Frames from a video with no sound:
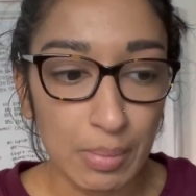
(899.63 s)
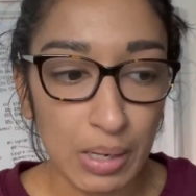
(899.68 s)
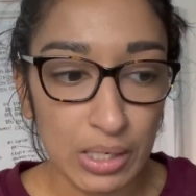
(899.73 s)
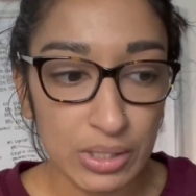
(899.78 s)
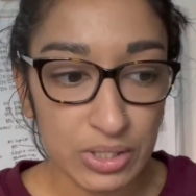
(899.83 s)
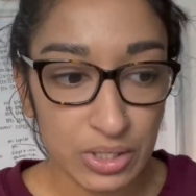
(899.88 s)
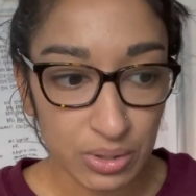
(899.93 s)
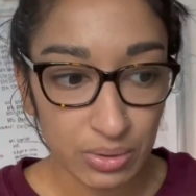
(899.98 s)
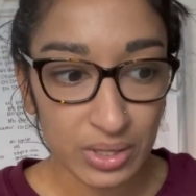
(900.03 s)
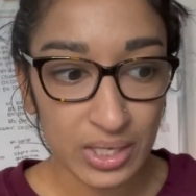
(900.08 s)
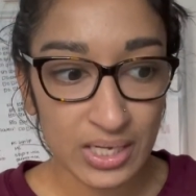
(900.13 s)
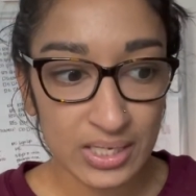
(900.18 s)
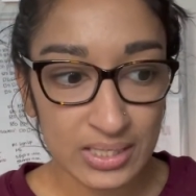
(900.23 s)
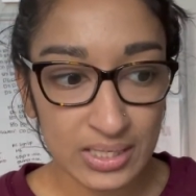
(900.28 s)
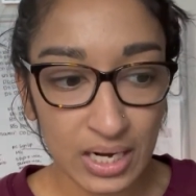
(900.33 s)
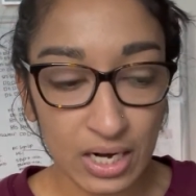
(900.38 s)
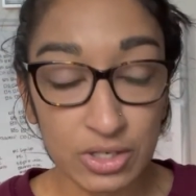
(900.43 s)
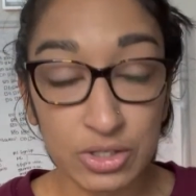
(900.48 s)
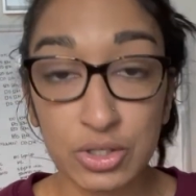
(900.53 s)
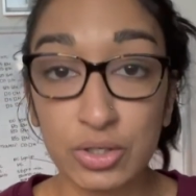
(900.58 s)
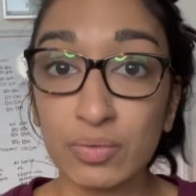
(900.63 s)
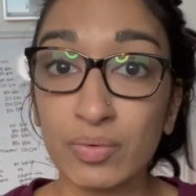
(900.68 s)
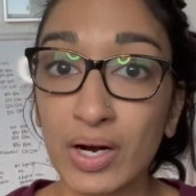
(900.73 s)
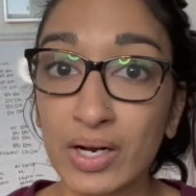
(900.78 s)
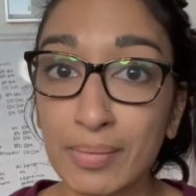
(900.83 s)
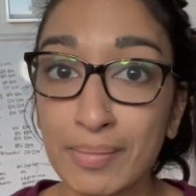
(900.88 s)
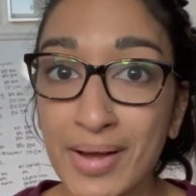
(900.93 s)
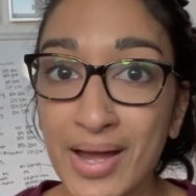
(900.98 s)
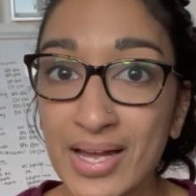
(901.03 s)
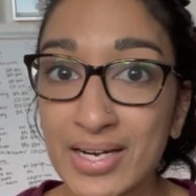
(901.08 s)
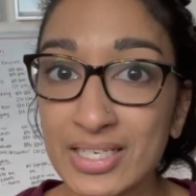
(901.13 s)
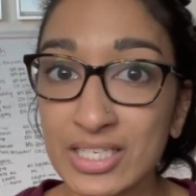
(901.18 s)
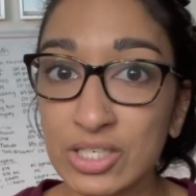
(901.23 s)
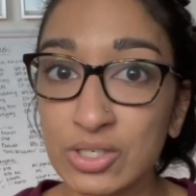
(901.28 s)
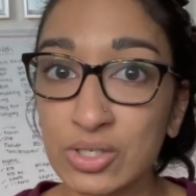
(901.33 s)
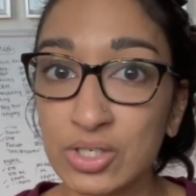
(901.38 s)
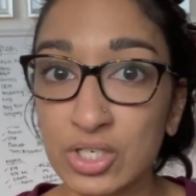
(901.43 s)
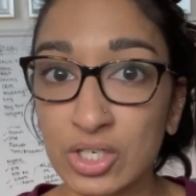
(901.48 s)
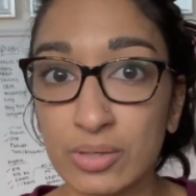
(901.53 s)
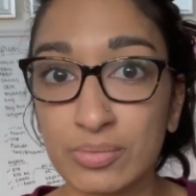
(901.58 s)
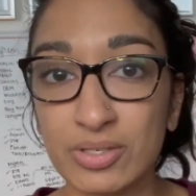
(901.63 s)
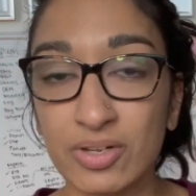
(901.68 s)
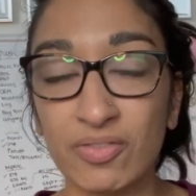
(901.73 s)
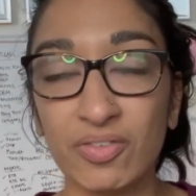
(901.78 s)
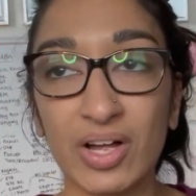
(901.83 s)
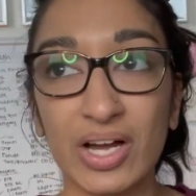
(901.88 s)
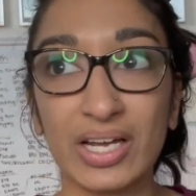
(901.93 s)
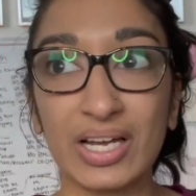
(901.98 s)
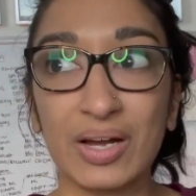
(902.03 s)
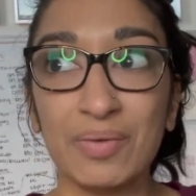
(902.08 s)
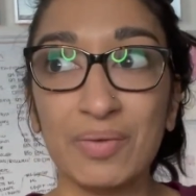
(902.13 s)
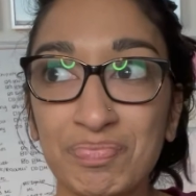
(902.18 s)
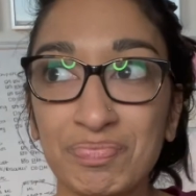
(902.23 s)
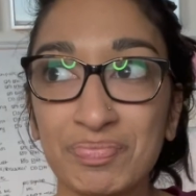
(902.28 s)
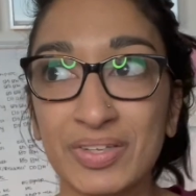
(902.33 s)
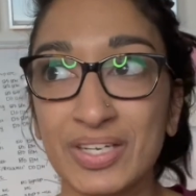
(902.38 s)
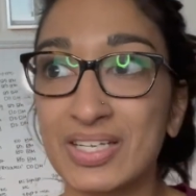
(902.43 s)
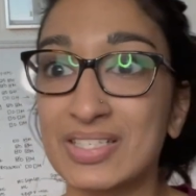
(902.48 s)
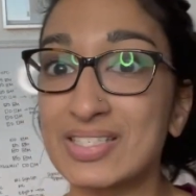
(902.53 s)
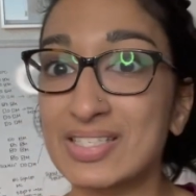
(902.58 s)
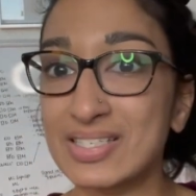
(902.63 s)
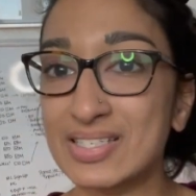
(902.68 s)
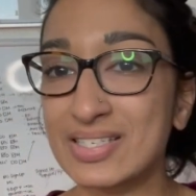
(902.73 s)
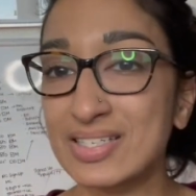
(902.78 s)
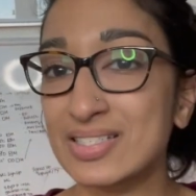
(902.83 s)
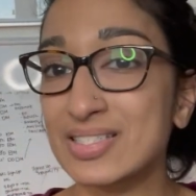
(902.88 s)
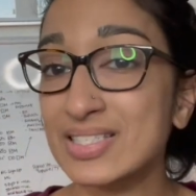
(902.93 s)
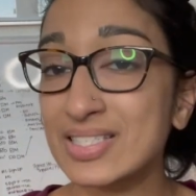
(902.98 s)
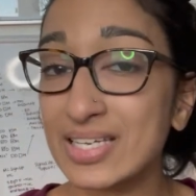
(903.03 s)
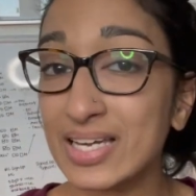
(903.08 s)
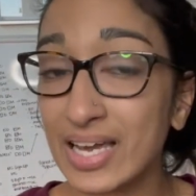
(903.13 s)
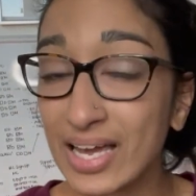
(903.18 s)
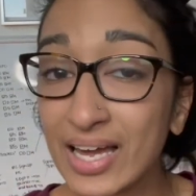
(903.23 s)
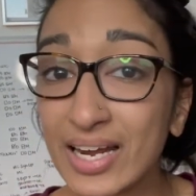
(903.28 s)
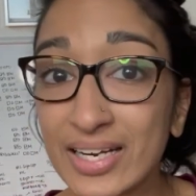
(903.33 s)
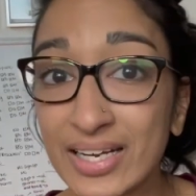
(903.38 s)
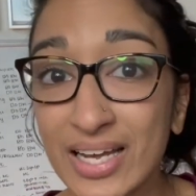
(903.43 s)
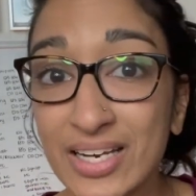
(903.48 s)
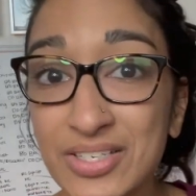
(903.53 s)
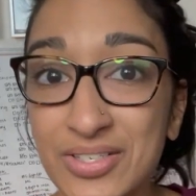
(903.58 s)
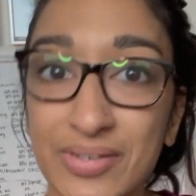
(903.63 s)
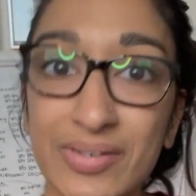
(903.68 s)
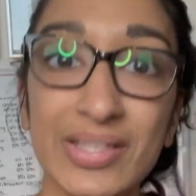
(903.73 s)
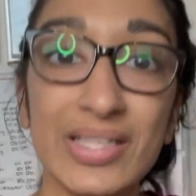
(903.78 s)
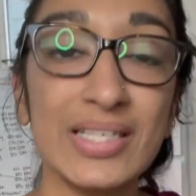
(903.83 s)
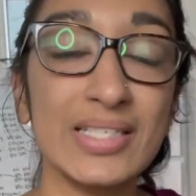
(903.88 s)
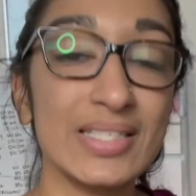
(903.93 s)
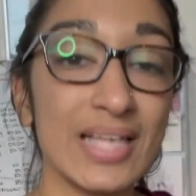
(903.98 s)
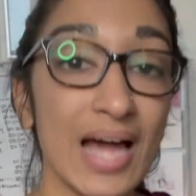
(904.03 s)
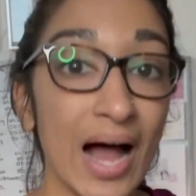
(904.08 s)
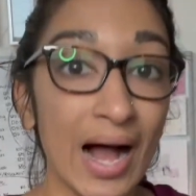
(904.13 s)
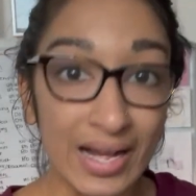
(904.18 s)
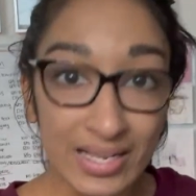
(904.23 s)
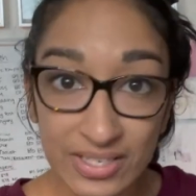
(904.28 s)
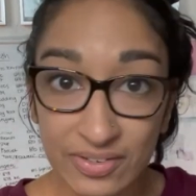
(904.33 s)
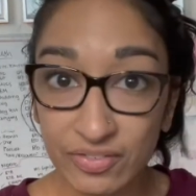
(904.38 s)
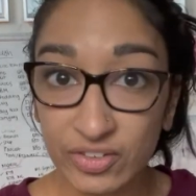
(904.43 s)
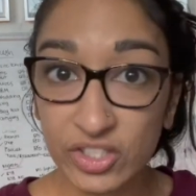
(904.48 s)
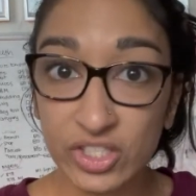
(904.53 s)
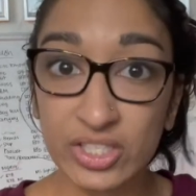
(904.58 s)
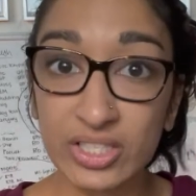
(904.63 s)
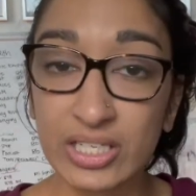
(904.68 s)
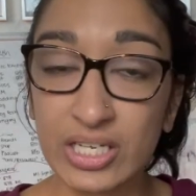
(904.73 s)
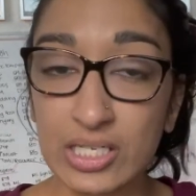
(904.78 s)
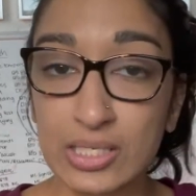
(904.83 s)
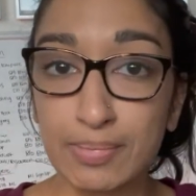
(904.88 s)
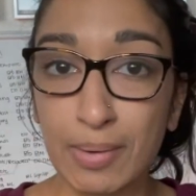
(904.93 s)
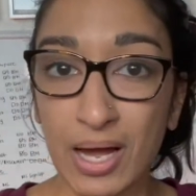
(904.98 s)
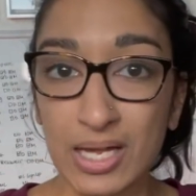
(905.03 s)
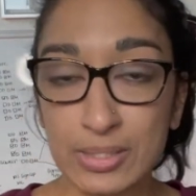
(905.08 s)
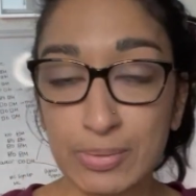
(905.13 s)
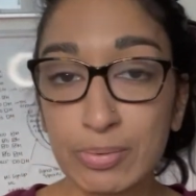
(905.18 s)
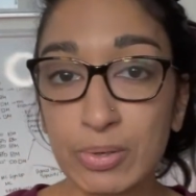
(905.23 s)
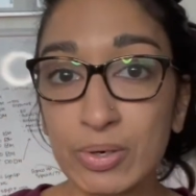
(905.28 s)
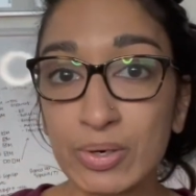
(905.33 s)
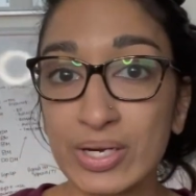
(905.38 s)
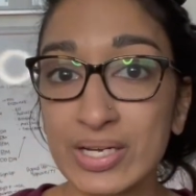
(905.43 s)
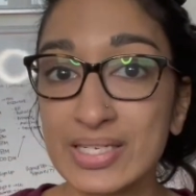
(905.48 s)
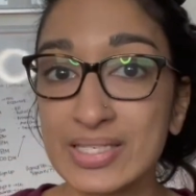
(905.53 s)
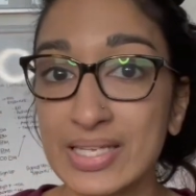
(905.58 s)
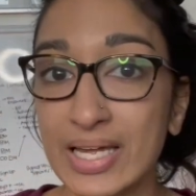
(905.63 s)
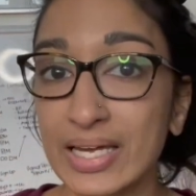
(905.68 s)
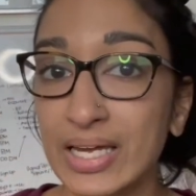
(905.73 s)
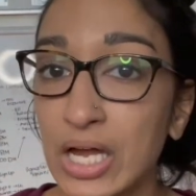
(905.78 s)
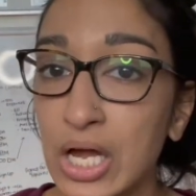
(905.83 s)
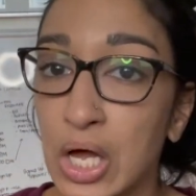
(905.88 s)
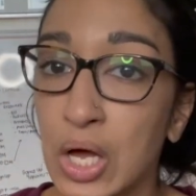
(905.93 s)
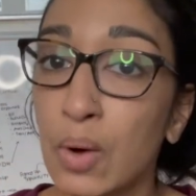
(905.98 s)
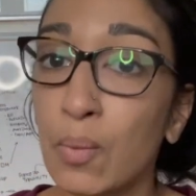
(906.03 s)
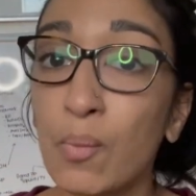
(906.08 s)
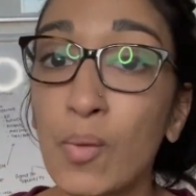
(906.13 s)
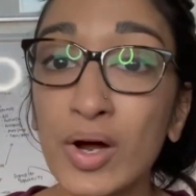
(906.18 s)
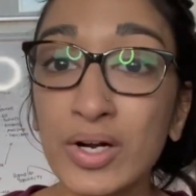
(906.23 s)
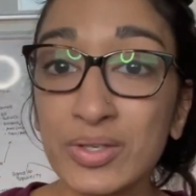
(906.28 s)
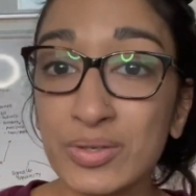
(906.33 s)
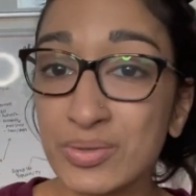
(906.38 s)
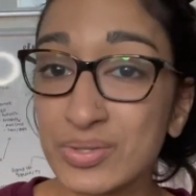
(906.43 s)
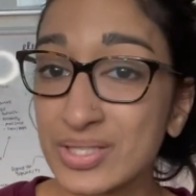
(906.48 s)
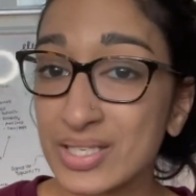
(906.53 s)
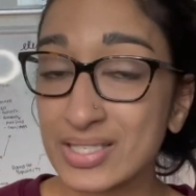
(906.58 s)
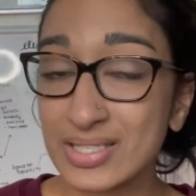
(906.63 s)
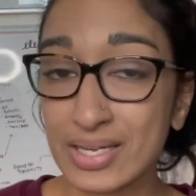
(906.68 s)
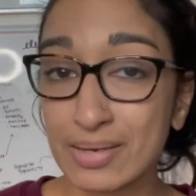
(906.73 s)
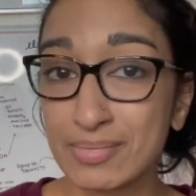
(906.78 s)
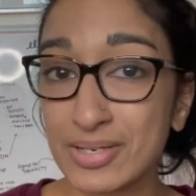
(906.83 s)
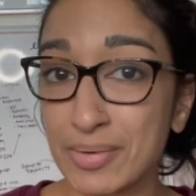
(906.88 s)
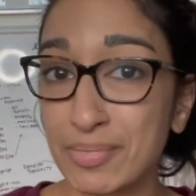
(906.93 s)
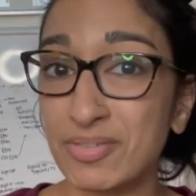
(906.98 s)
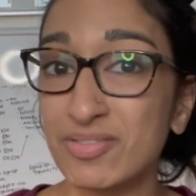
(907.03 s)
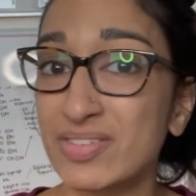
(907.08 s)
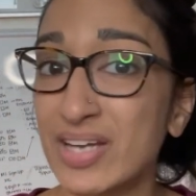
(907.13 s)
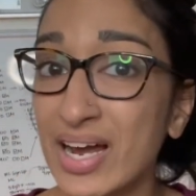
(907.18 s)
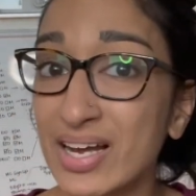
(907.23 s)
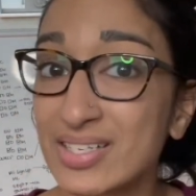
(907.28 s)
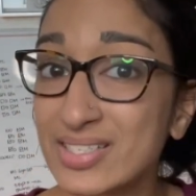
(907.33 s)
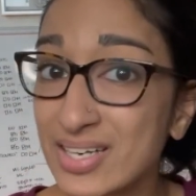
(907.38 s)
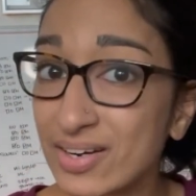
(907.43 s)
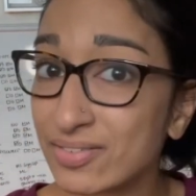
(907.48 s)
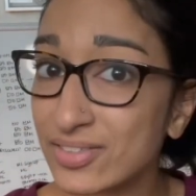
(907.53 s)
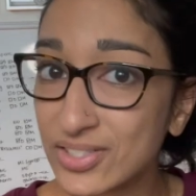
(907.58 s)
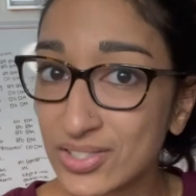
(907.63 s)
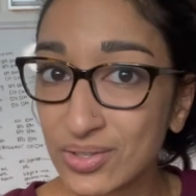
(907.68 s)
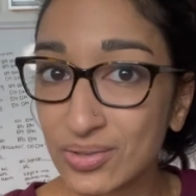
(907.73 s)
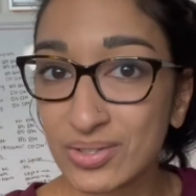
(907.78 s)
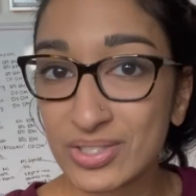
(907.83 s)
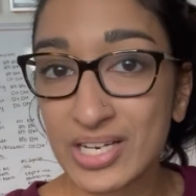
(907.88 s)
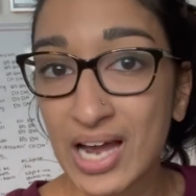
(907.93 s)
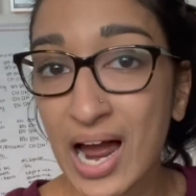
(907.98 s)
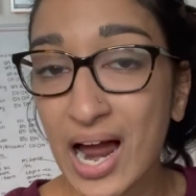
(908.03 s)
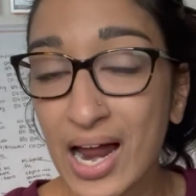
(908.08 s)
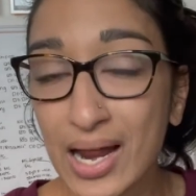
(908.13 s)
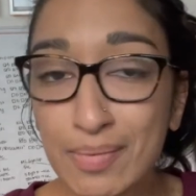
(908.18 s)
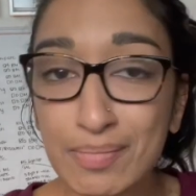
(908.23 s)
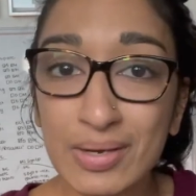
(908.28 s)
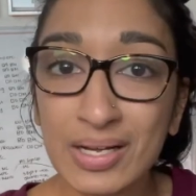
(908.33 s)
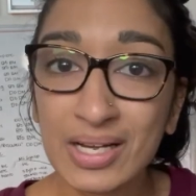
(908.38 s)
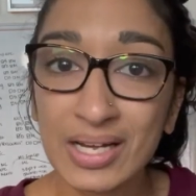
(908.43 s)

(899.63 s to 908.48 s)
Two things that I do recommend in terms of like consistency, and again, doing these as efficiently as possible, is like, one, use the same type of text every single time,